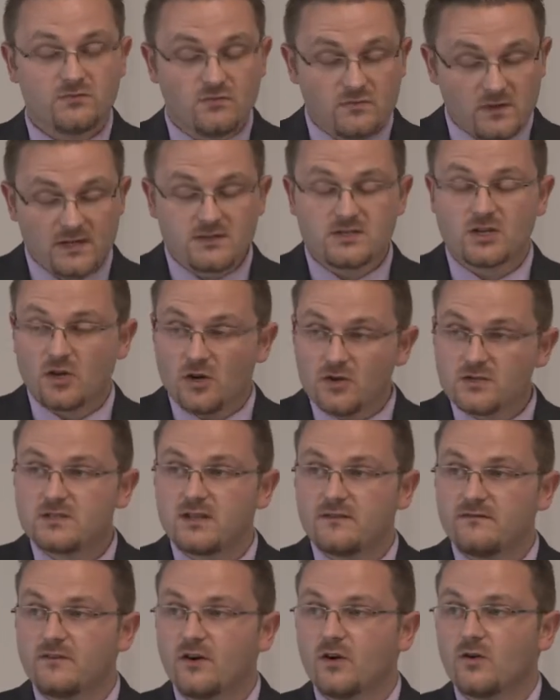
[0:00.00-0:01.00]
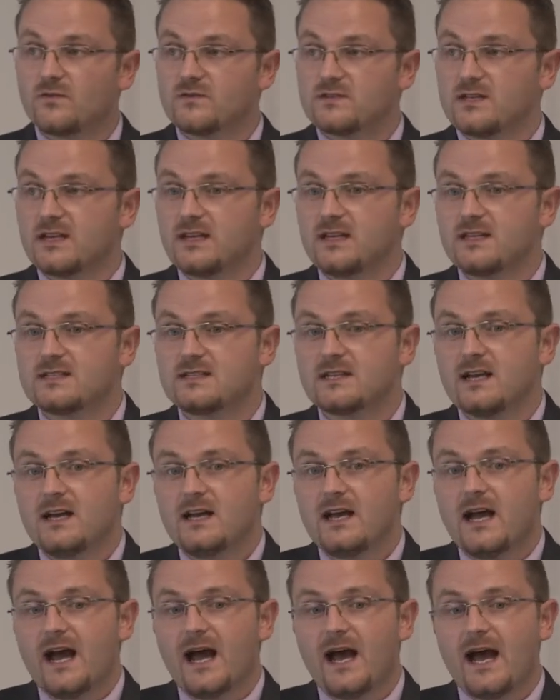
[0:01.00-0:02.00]
there's a cost involved in it.
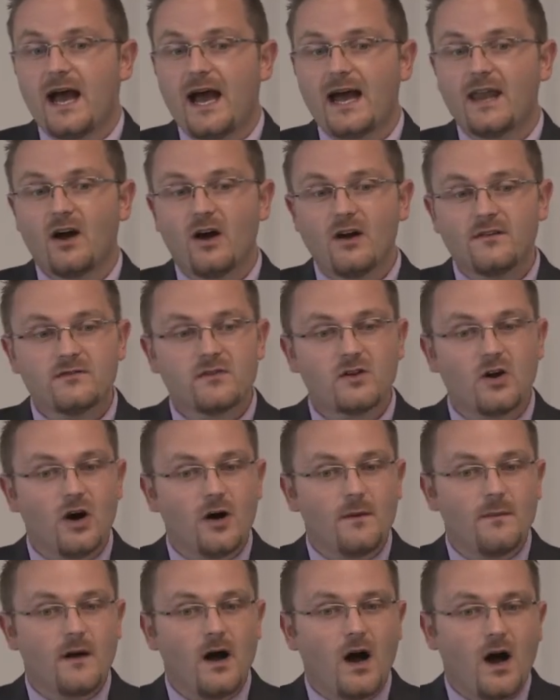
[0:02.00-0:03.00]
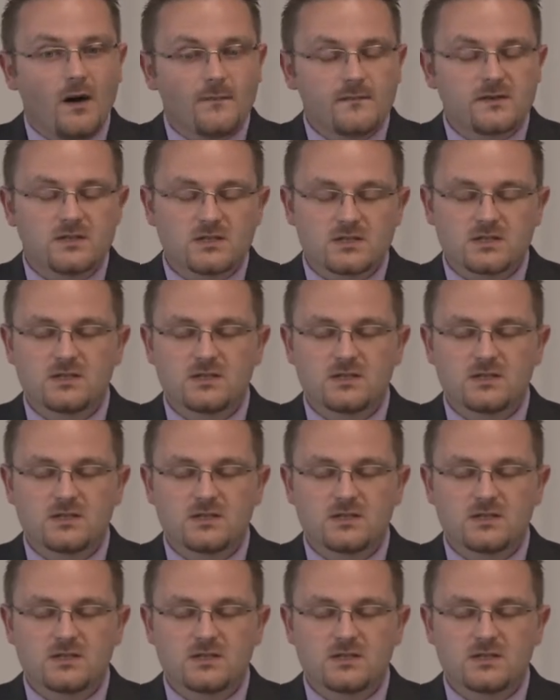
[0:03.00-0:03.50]
And I'm just